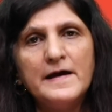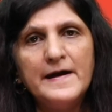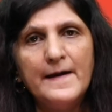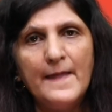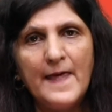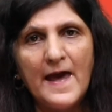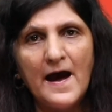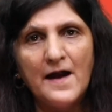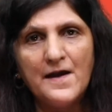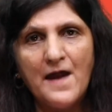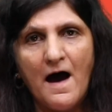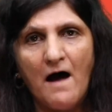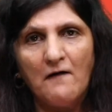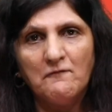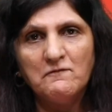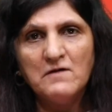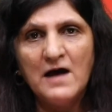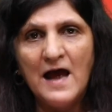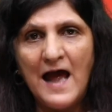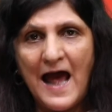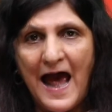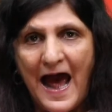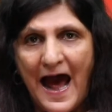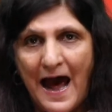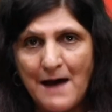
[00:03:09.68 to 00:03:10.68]
period of
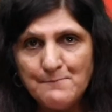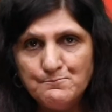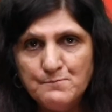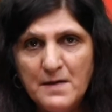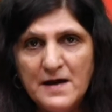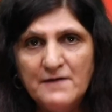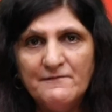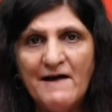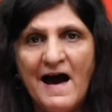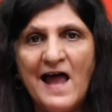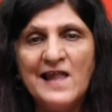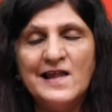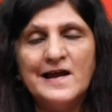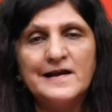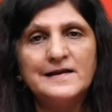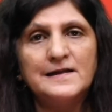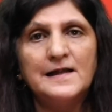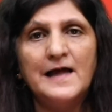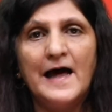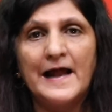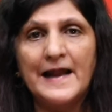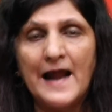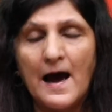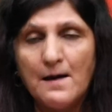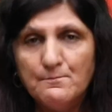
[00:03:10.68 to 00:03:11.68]

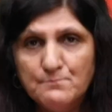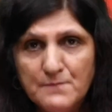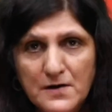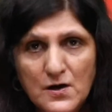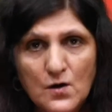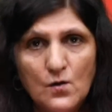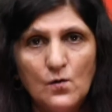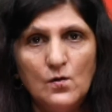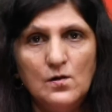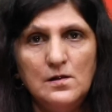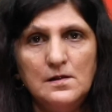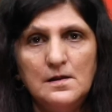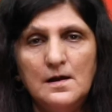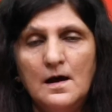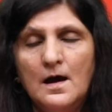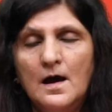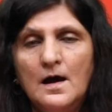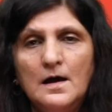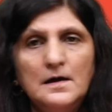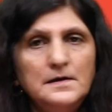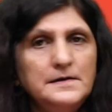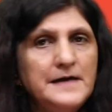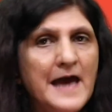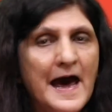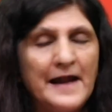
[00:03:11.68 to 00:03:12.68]
ambivalence and abuse
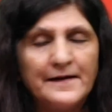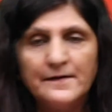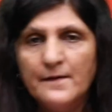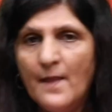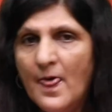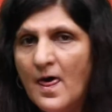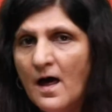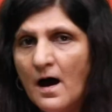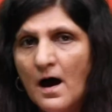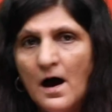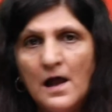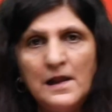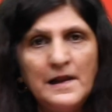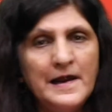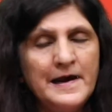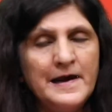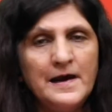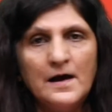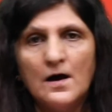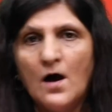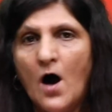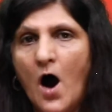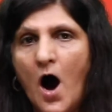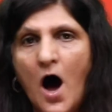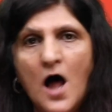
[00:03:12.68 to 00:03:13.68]
can really
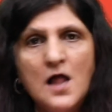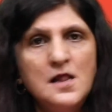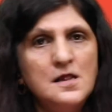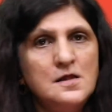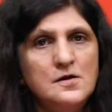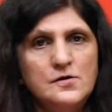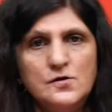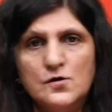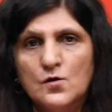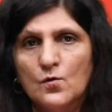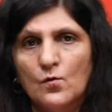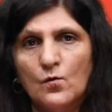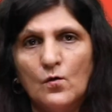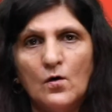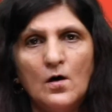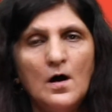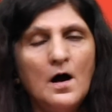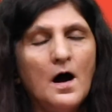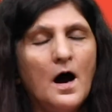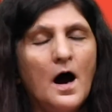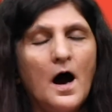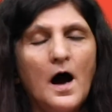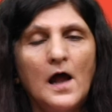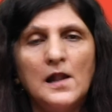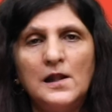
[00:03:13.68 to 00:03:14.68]
cause you
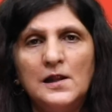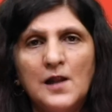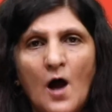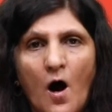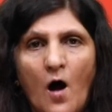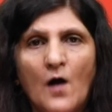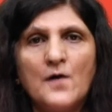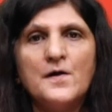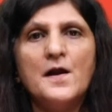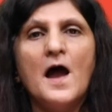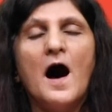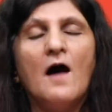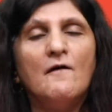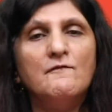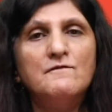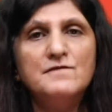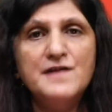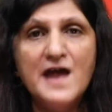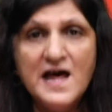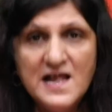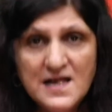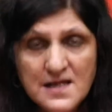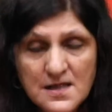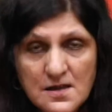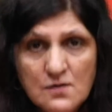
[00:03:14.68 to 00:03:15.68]
a lot of
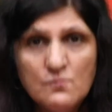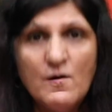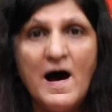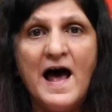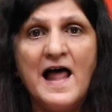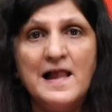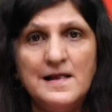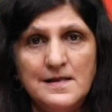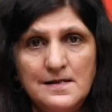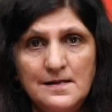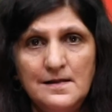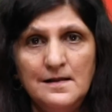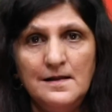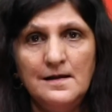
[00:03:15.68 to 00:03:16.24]
distress.